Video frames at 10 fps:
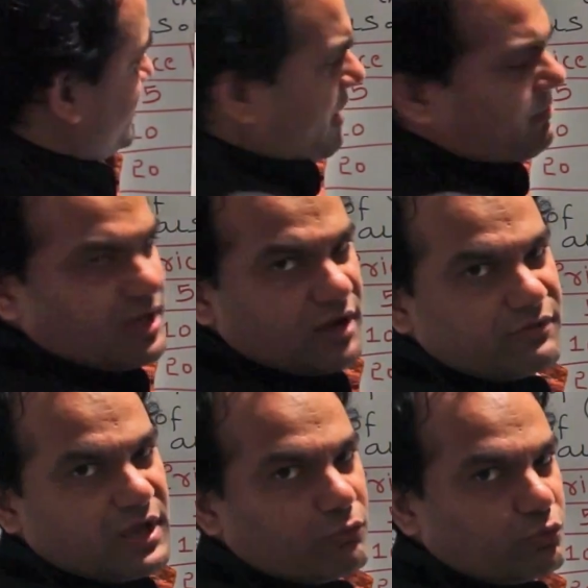Same here,
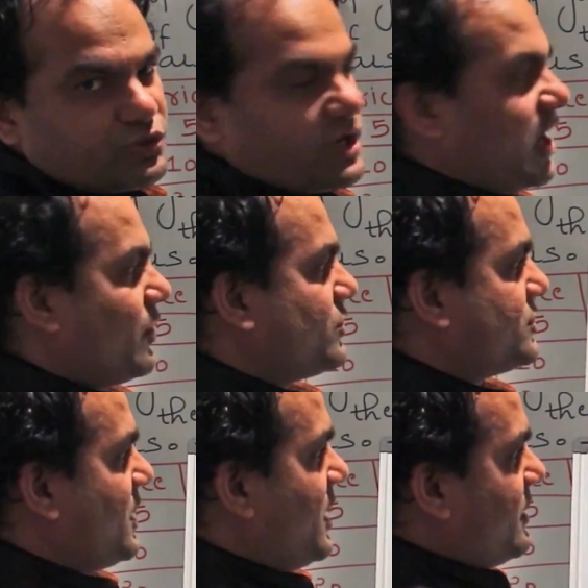we have two
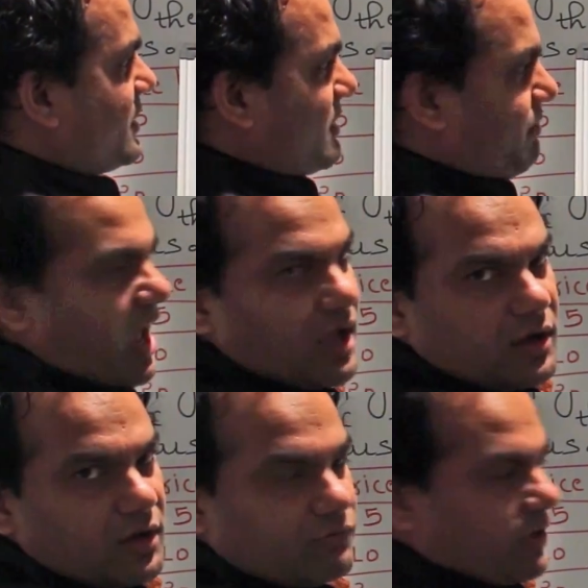scenarios. The supply
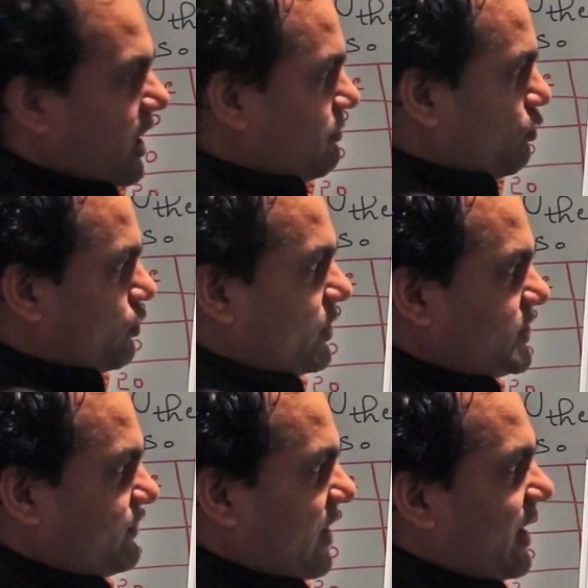curve can move to
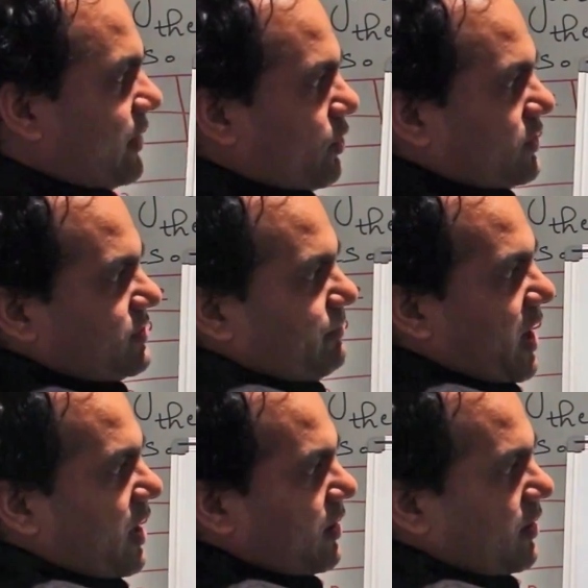its right, or the
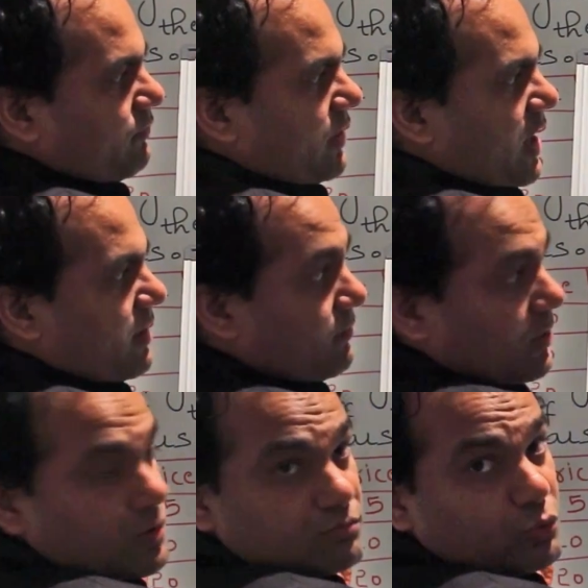supply curve can
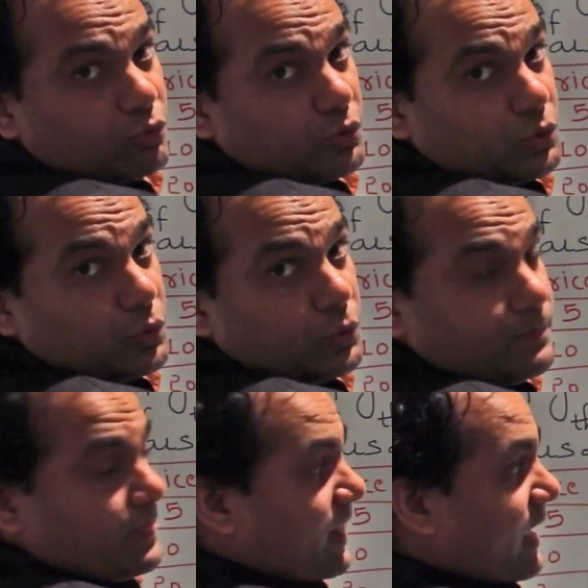move
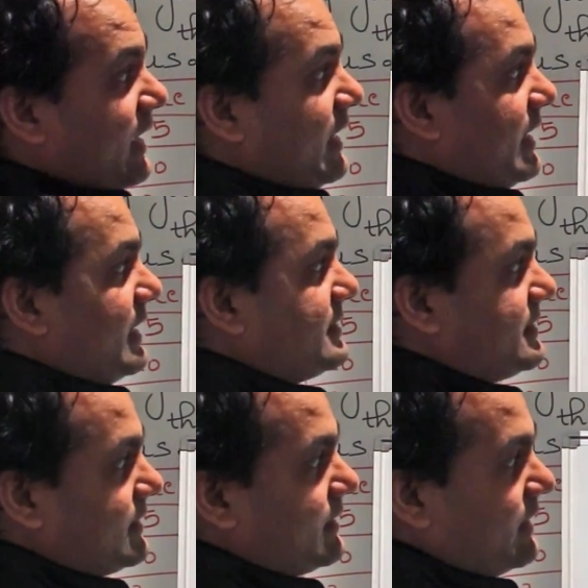to
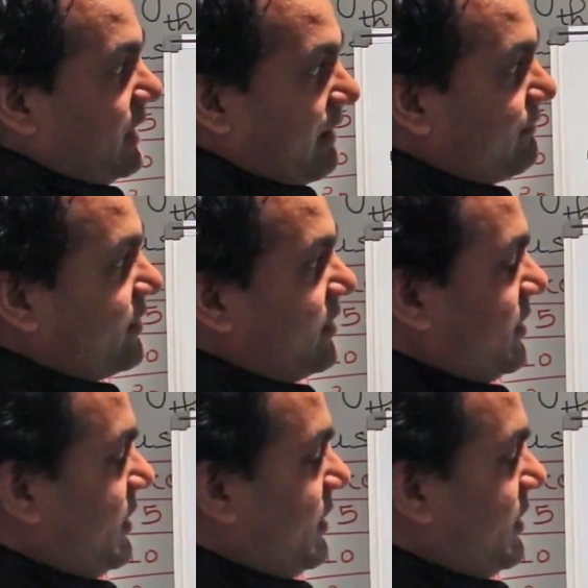its left.